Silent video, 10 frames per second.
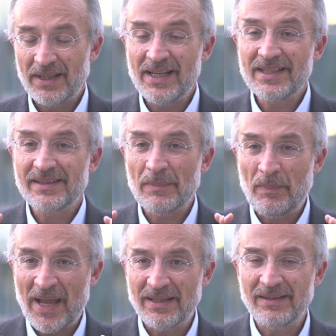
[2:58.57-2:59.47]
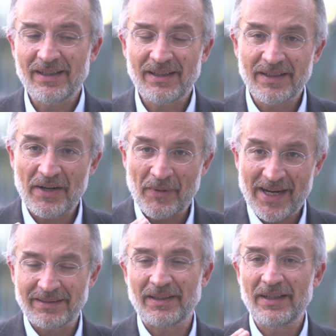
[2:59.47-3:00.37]
is depending
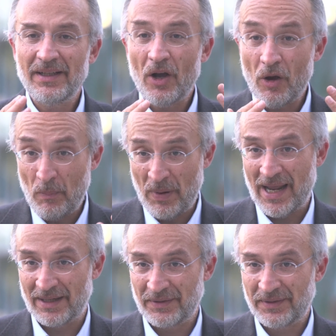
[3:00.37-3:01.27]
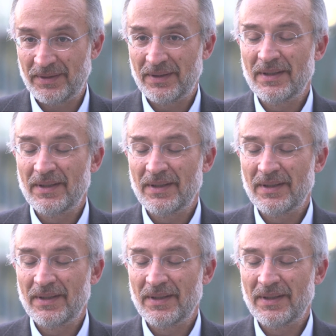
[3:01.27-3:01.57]
directly on plant,